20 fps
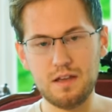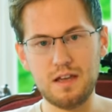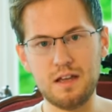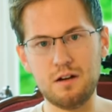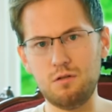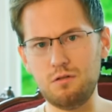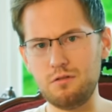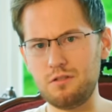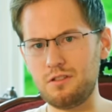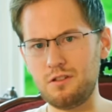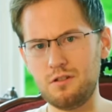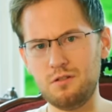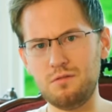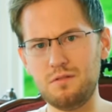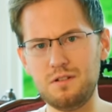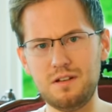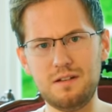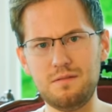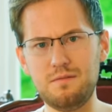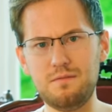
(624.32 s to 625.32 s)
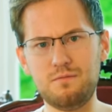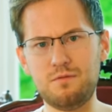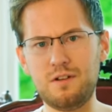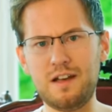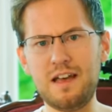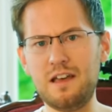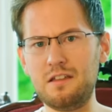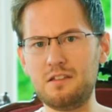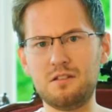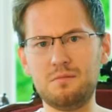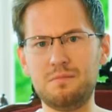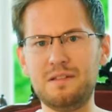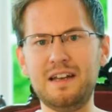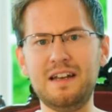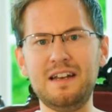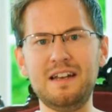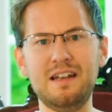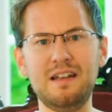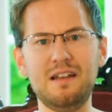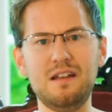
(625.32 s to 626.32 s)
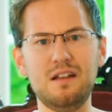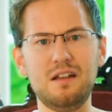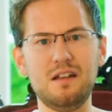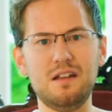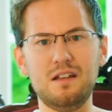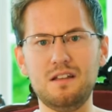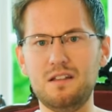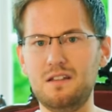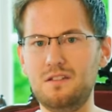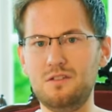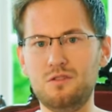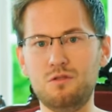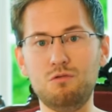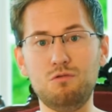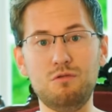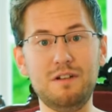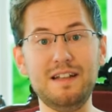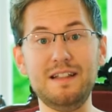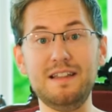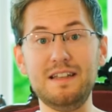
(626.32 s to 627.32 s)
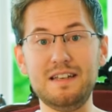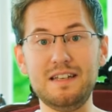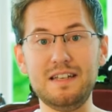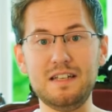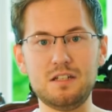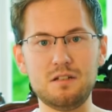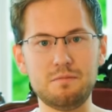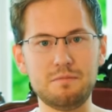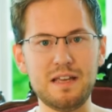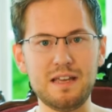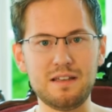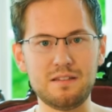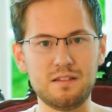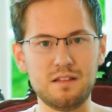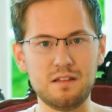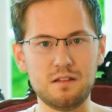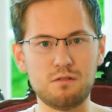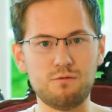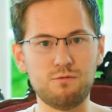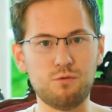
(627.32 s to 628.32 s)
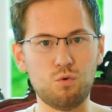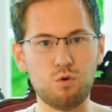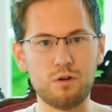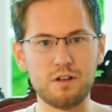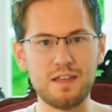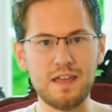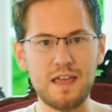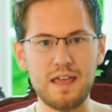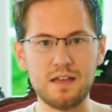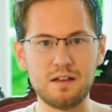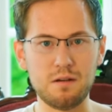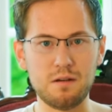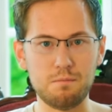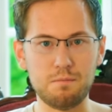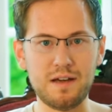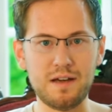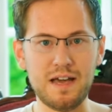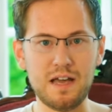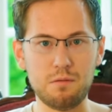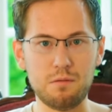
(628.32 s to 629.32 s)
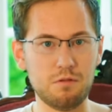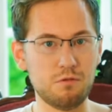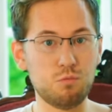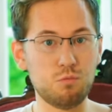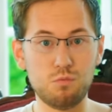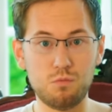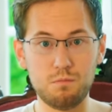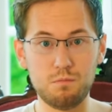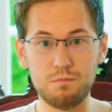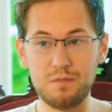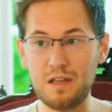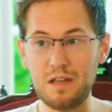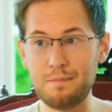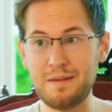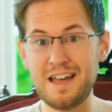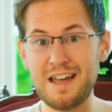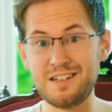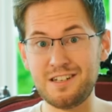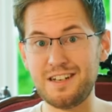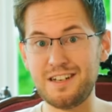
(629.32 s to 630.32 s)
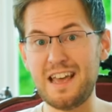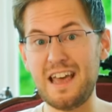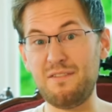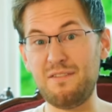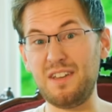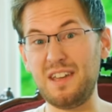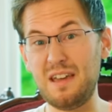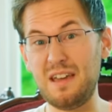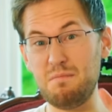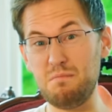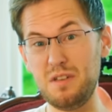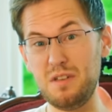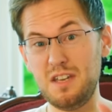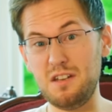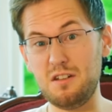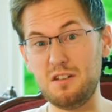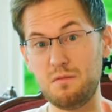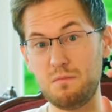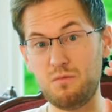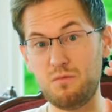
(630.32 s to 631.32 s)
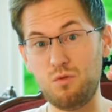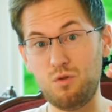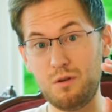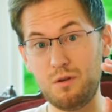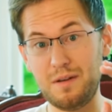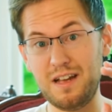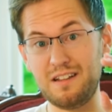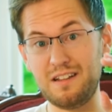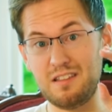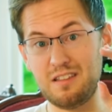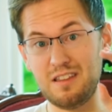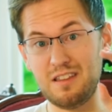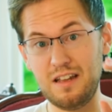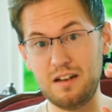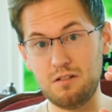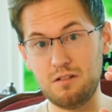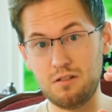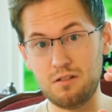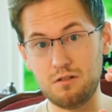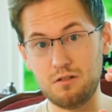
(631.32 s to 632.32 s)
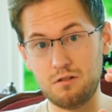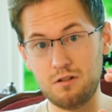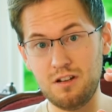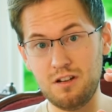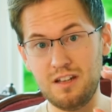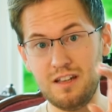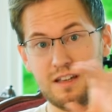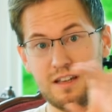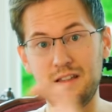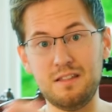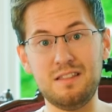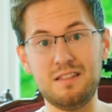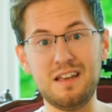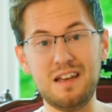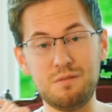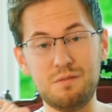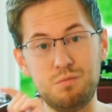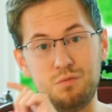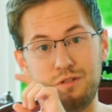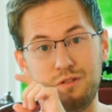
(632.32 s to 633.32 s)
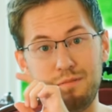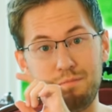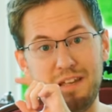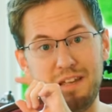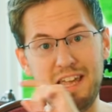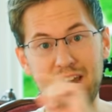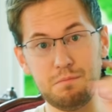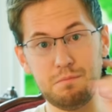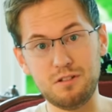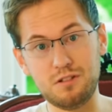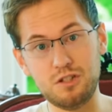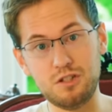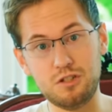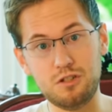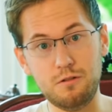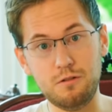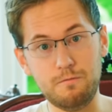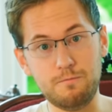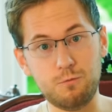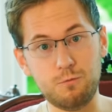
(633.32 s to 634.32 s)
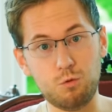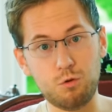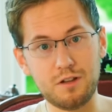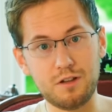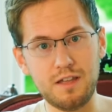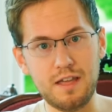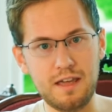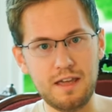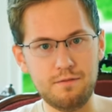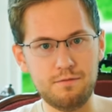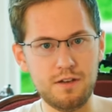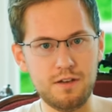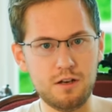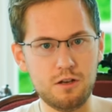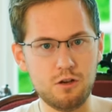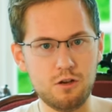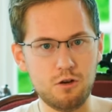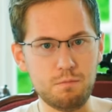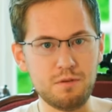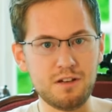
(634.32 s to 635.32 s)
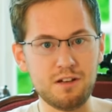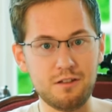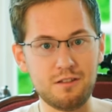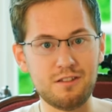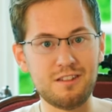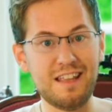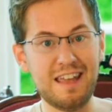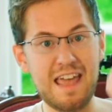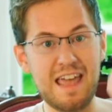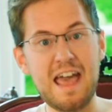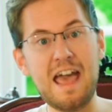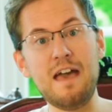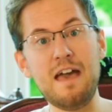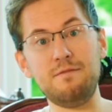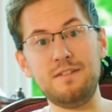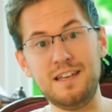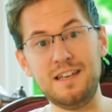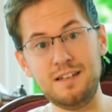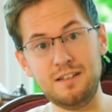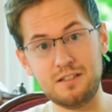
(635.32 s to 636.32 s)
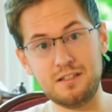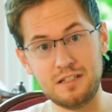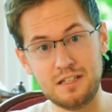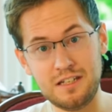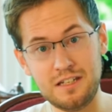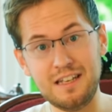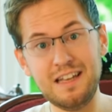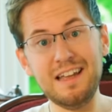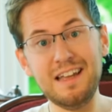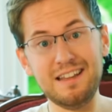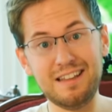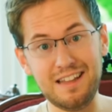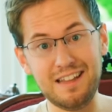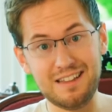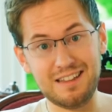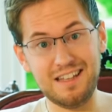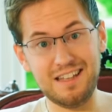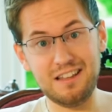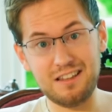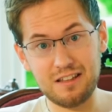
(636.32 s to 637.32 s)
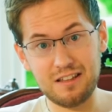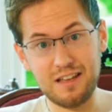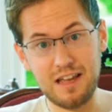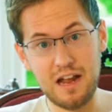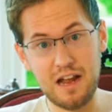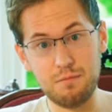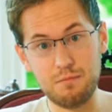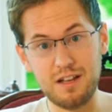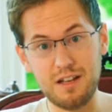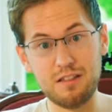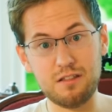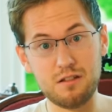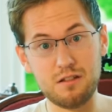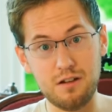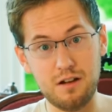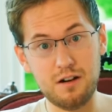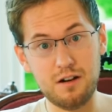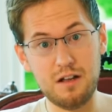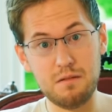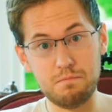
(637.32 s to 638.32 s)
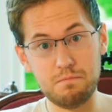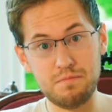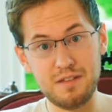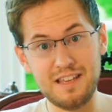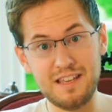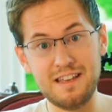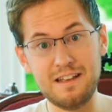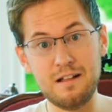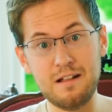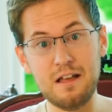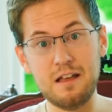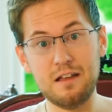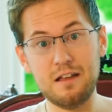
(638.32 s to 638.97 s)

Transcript: And also, for Hasselblad, you really need to make this 4K compatible. Imagine having a medium format sensor that will be able to do 4K video because they have hinted that this camera is gonna be,